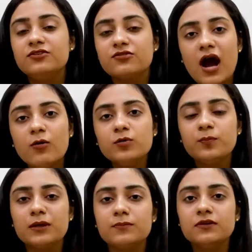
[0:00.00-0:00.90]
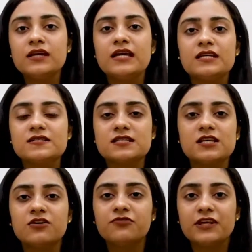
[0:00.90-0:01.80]
drown people in a
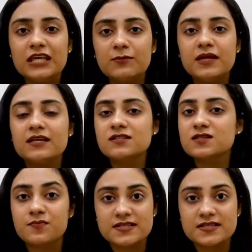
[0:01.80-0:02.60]
sea of emails,